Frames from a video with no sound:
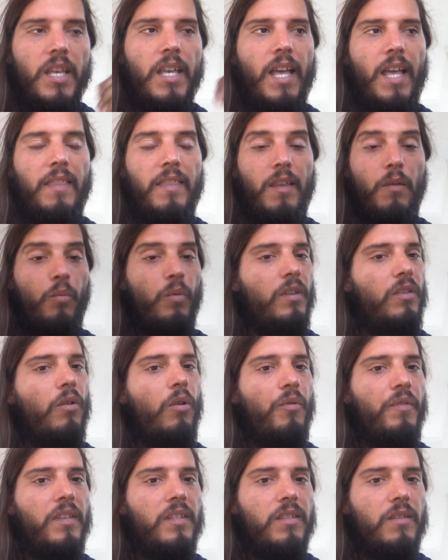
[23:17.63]
and then when
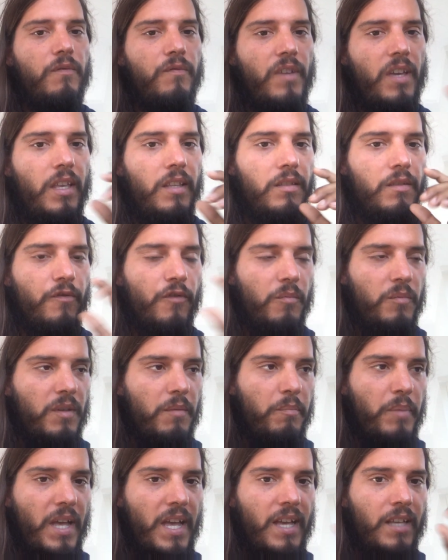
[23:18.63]
all these events from
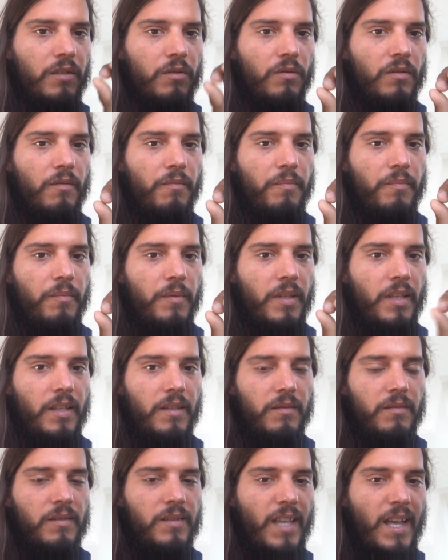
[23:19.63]
the past or the
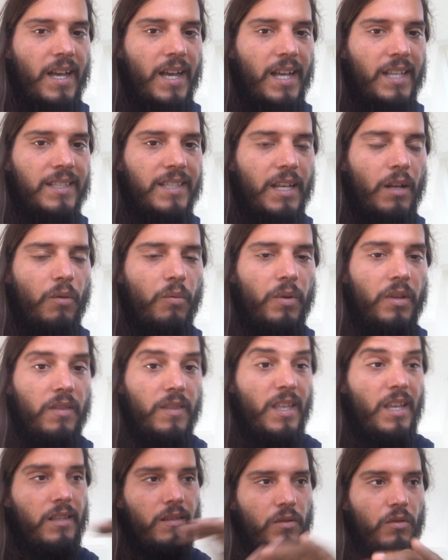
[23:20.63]
uh, that are dealt
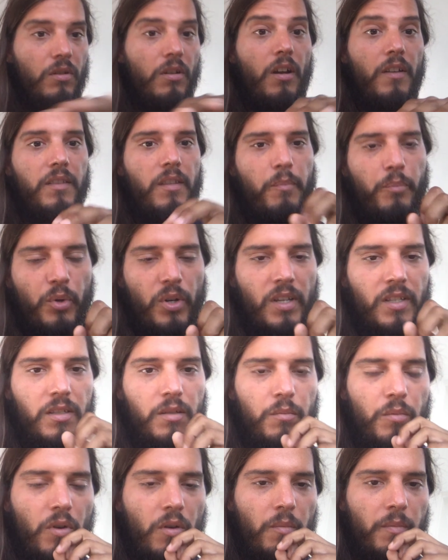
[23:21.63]
with then you got the
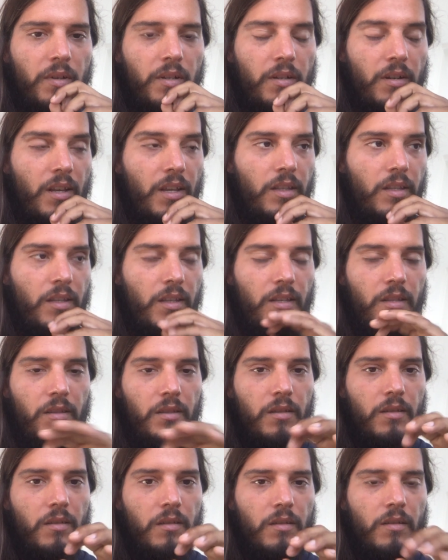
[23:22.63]
present moment and
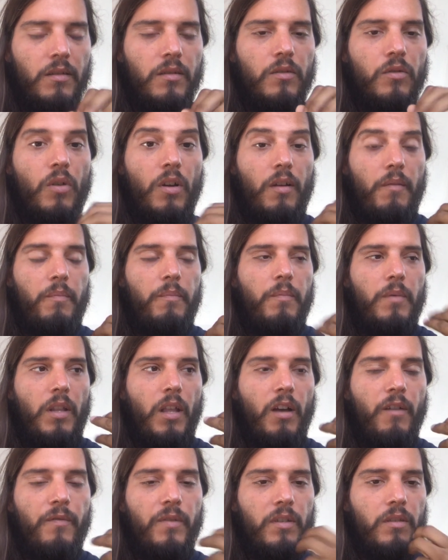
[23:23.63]
then you are
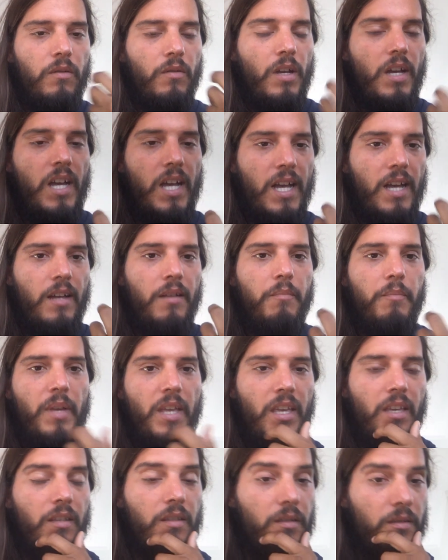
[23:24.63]
loving your heart
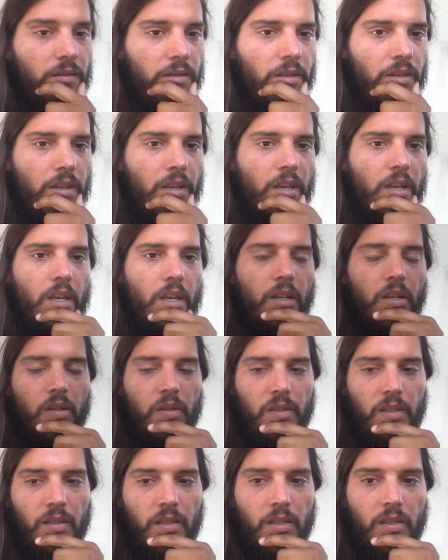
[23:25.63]
based
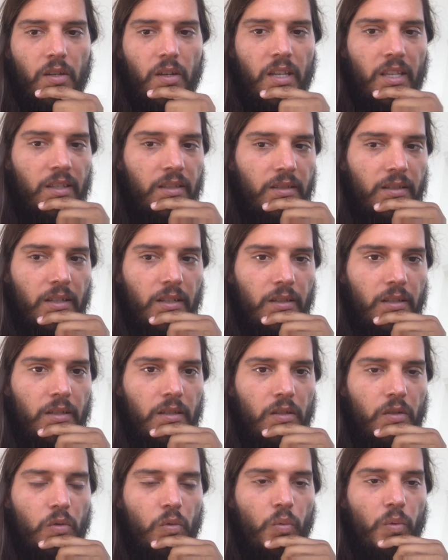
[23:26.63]
because this is our instinct
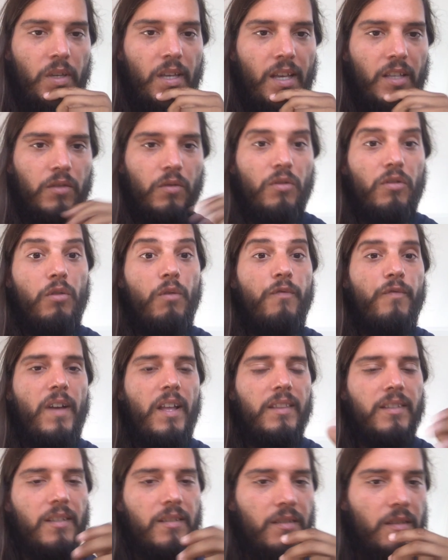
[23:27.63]
this is who we are so new
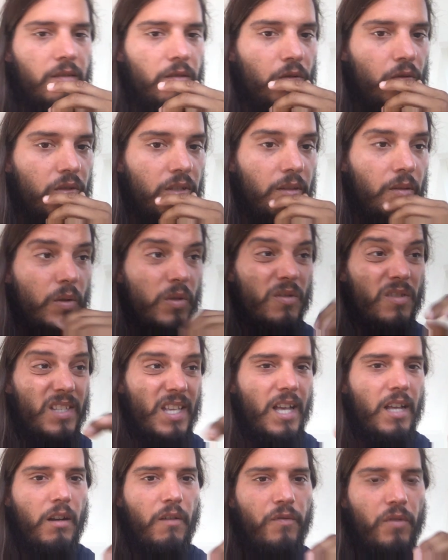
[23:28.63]
fantasies new solutions
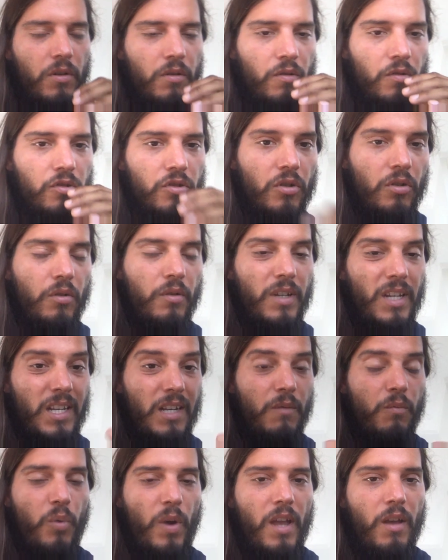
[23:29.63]
out of your control
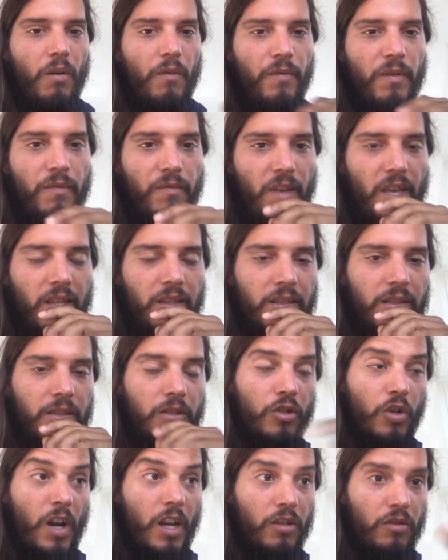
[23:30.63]
in way of events
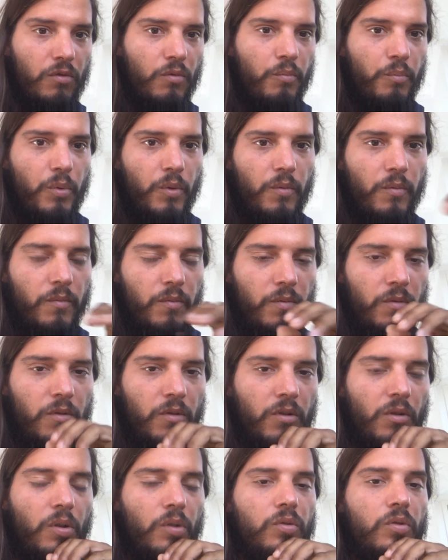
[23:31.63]
trying to per,
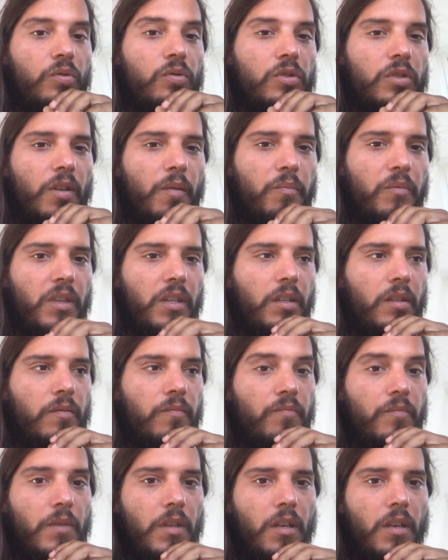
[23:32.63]
you know do
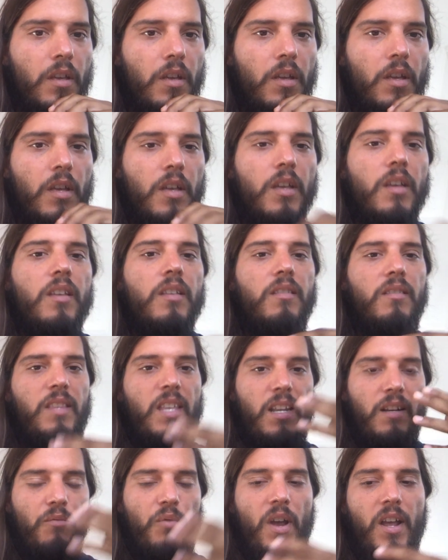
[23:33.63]
something
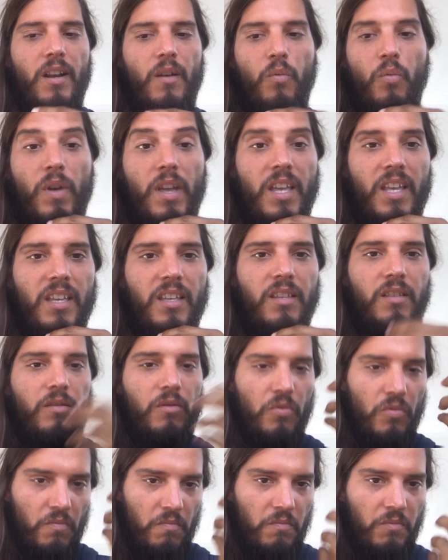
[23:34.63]
then right away
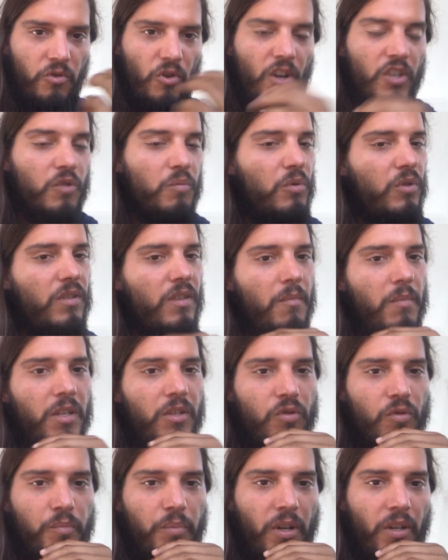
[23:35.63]
you transmute them
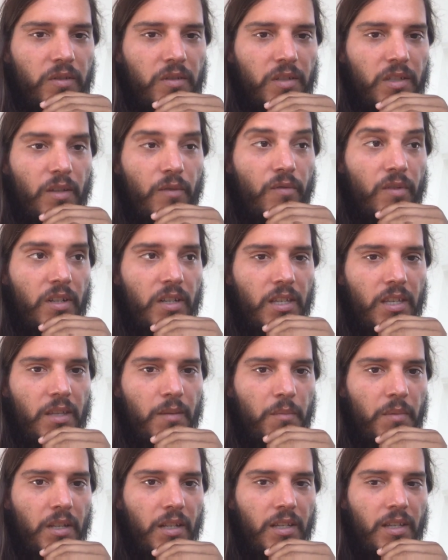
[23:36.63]
into positivity
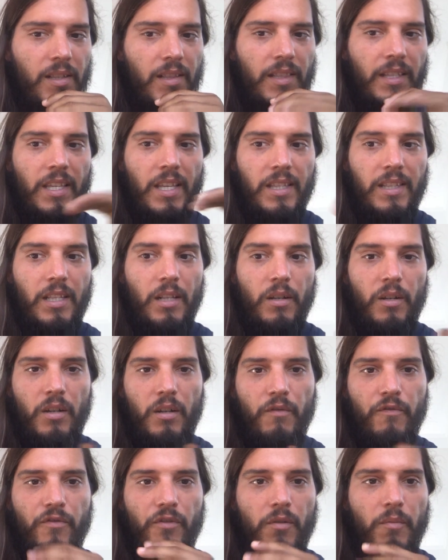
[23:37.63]
immediately and then
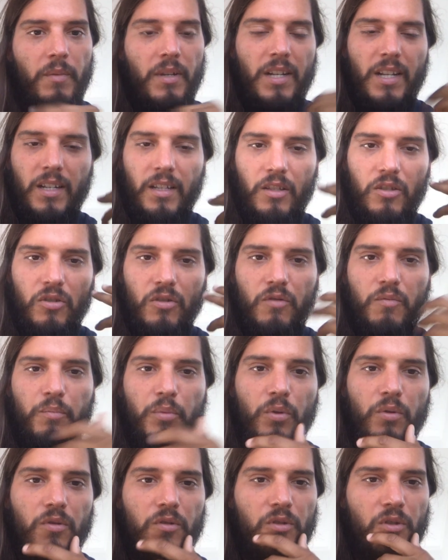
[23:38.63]
learn from it and it just
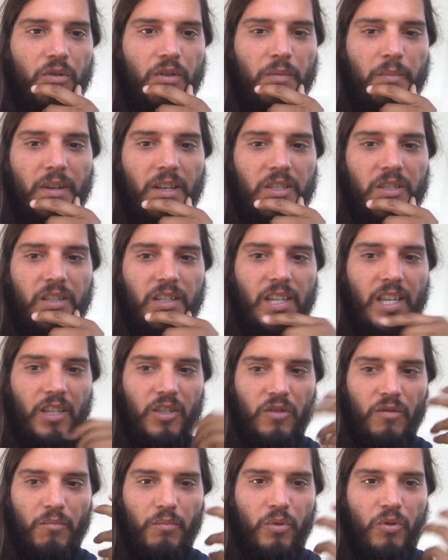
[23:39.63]
boosts your
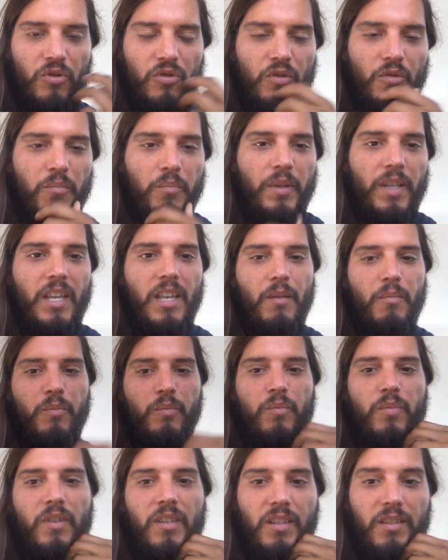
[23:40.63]
imagination boosts your play
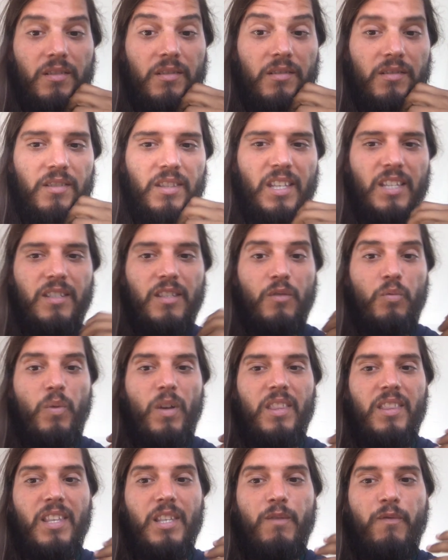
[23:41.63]
and this is
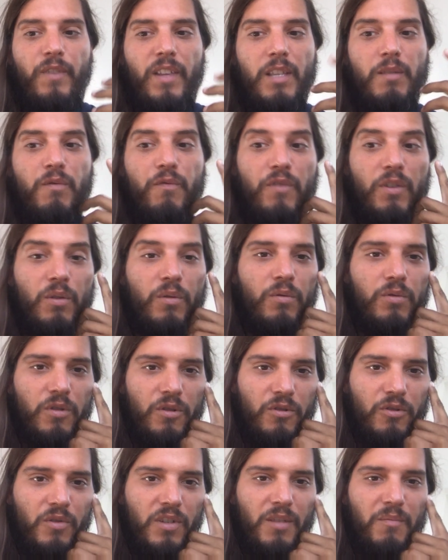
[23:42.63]
what these flames fuel
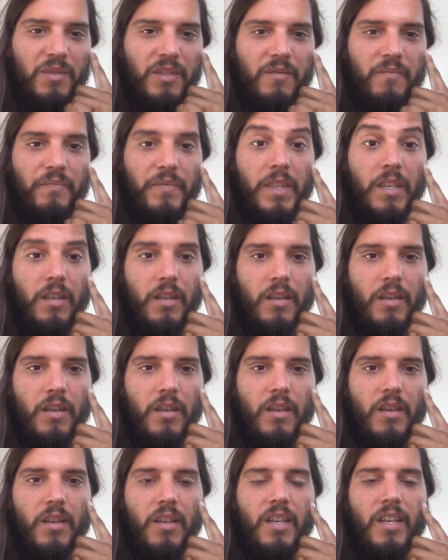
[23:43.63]
your dreams
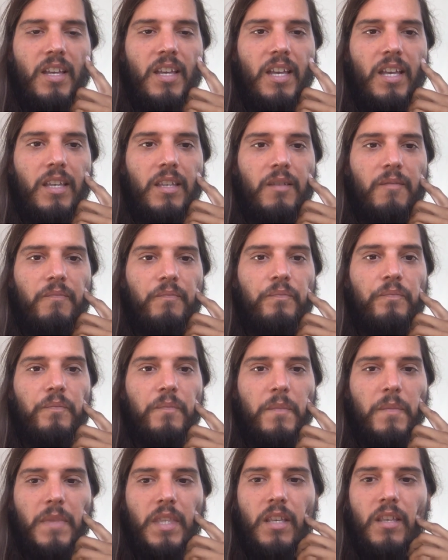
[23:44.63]
hey
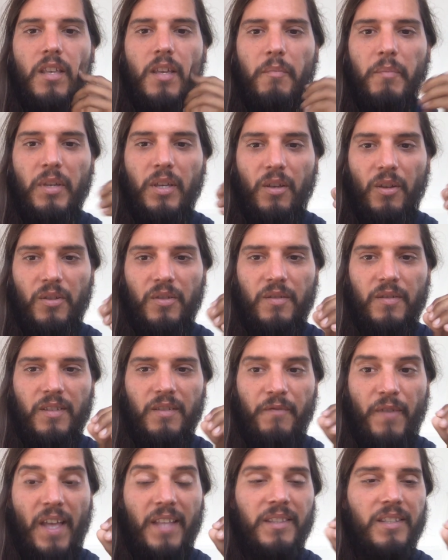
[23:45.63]
because
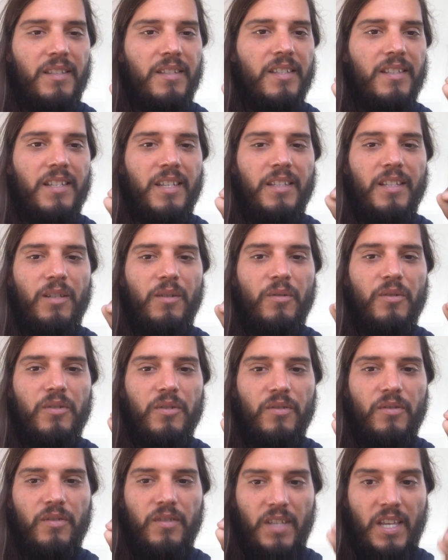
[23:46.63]
fantasies and
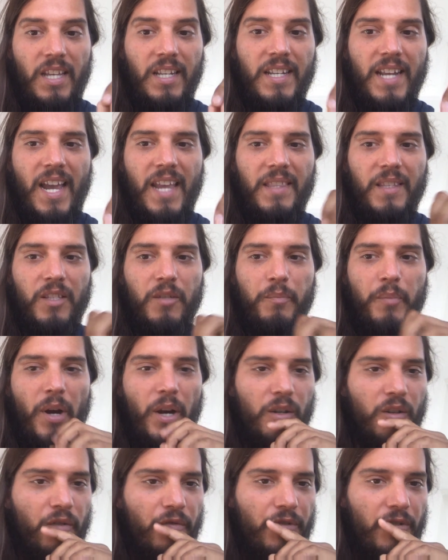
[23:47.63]
illusions ignite the
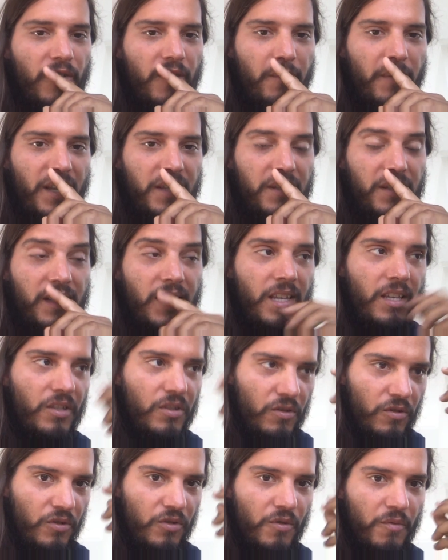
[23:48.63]
spark of your
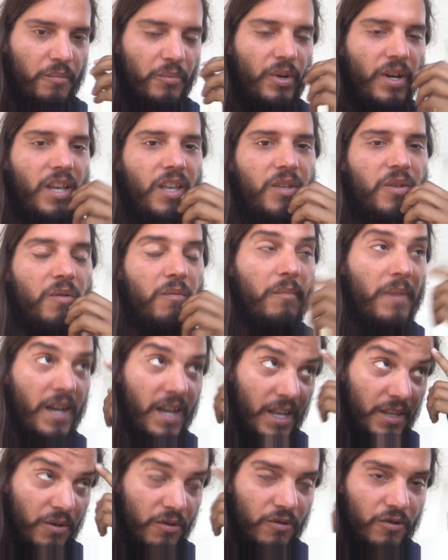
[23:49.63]
imagination, your brain, your
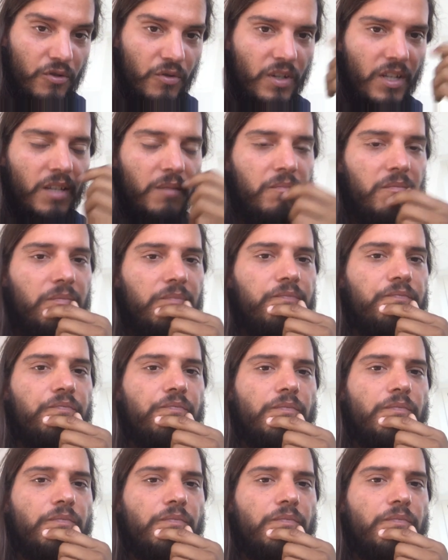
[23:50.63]
mind, your dream,